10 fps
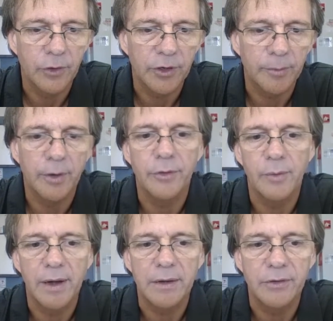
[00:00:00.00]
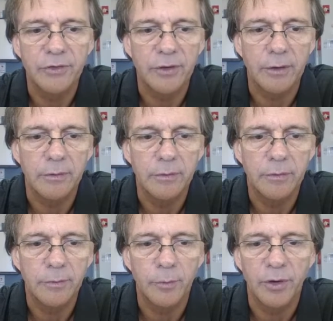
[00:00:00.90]
divided by the radius. So
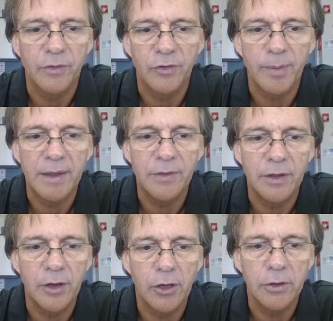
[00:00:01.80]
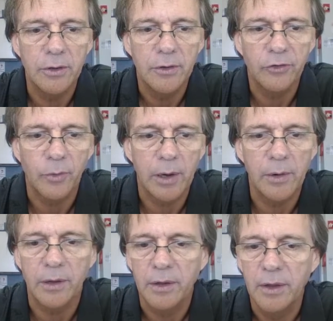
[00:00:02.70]
put in the speed that you know,
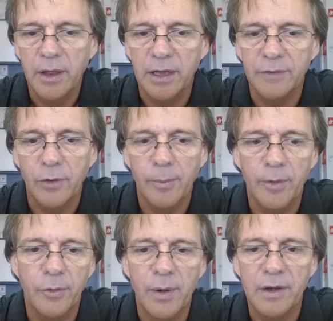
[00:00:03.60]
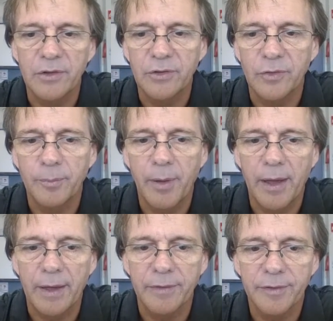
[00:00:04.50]
square it, and divide by the radius of the
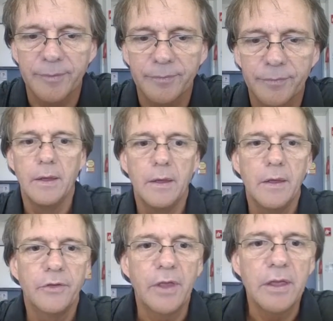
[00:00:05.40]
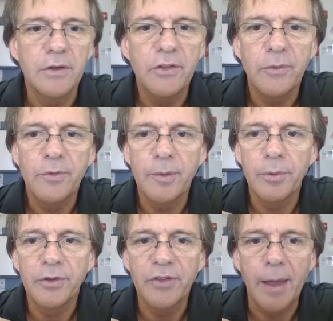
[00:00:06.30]
path. So you can do some
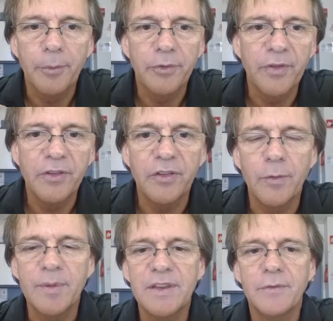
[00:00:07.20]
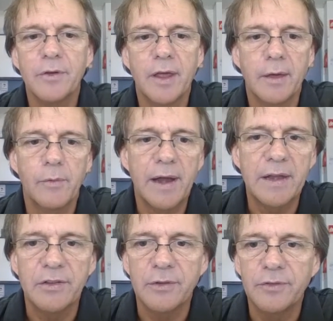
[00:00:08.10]
simple examples of this. If you've been given a
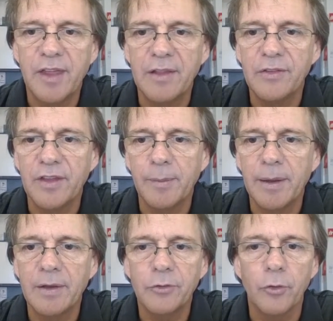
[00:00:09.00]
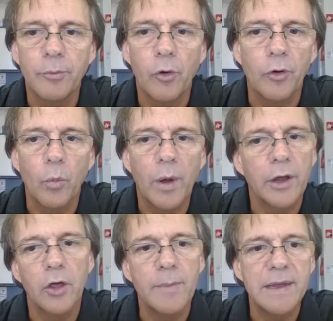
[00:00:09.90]
radius of 10 centimetres or
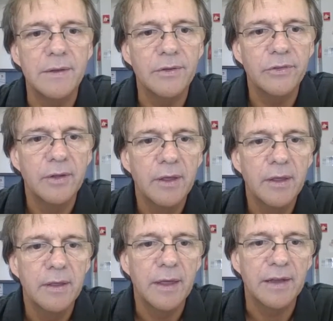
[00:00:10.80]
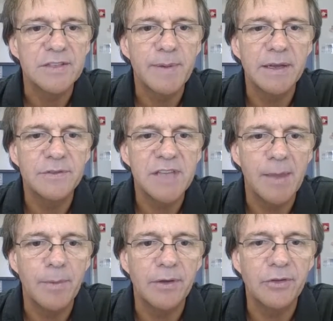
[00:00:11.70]
0.10 metres at a speed of
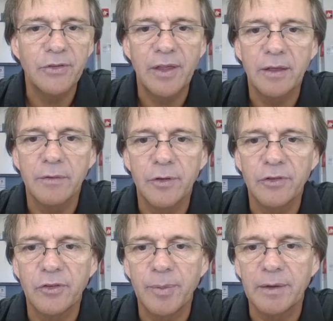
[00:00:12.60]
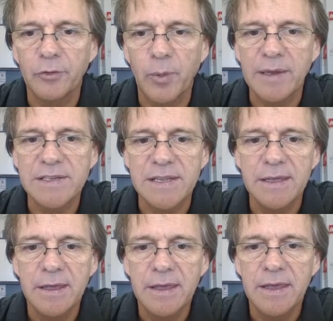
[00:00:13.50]
10 metres a second versus a speed of
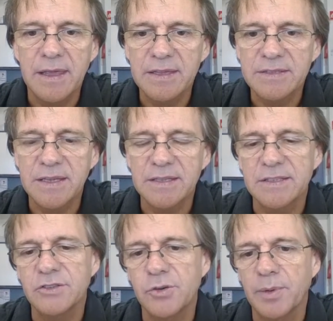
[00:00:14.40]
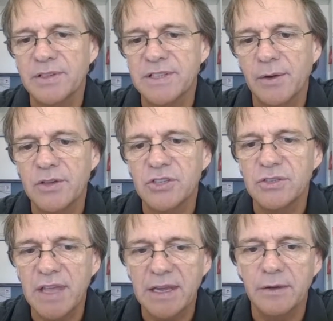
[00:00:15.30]
20, is the centripetal
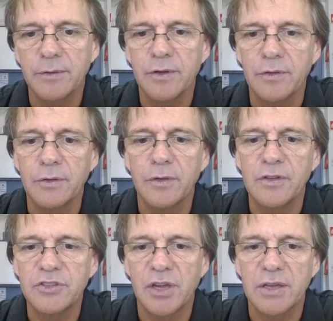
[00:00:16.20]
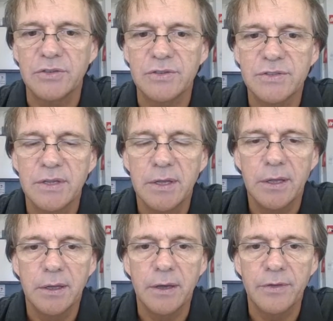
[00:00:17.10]
acceleration needed to do these changes
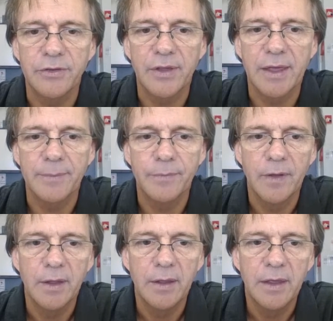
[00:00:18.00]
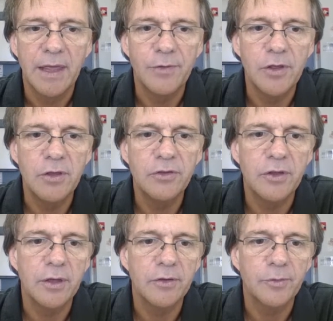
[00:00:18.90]
the same? If you
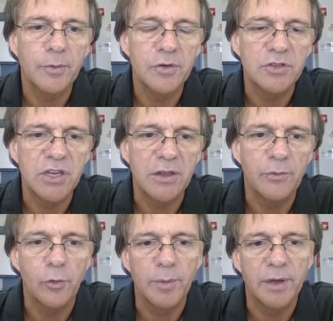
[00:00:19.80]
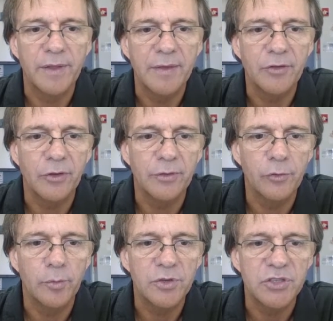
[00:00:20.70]
use your cheat formula there that's on
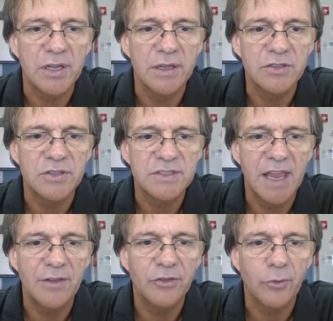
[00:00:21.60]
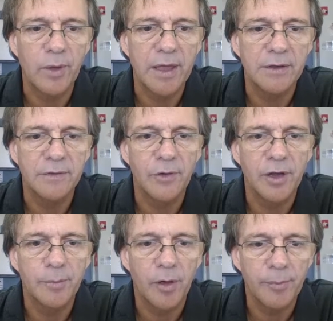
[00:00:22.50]
the formula sheet, it's just 10 squared
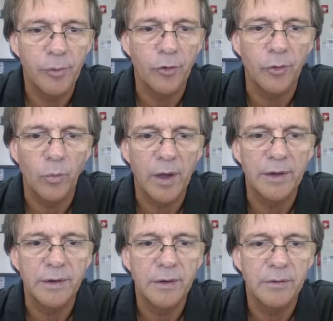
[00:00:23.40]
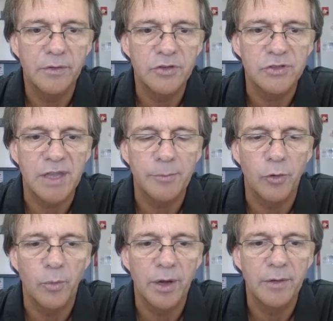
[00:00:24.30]
divided by 0.1, I should say
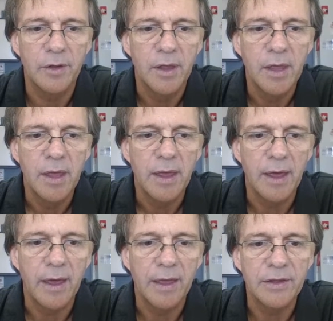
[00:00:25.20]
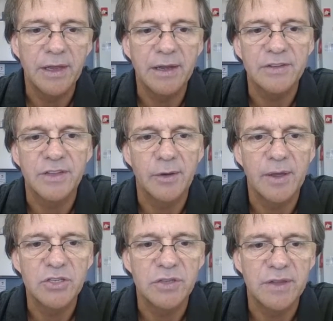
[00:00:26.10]
0.10, and you get an
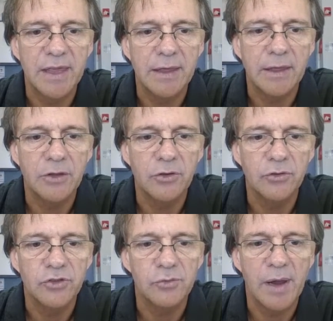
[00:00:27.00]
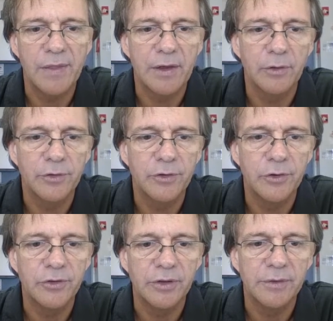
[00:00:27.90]
acceleration there, and you should round that off
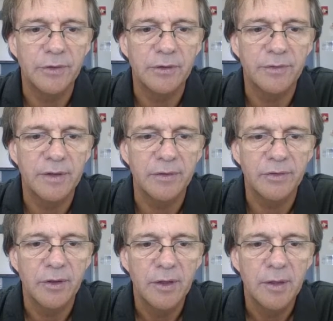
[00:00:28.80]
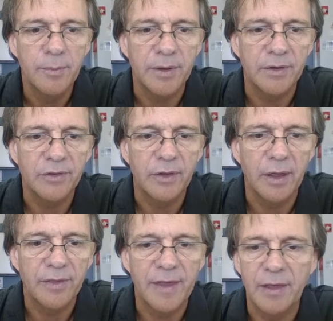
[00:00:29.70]
to two significant figures, but it's
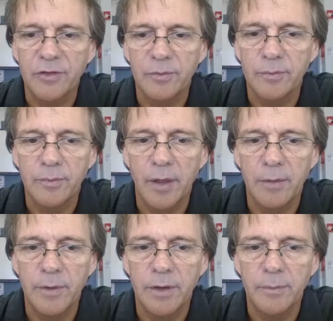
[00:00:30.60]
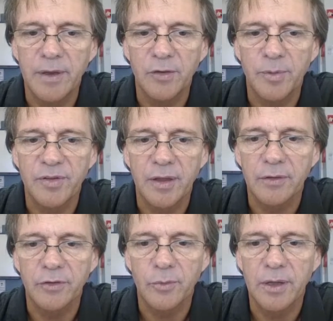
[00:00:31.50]
1,000 metres per
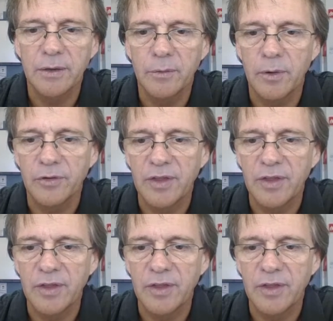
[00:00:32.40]
second squared,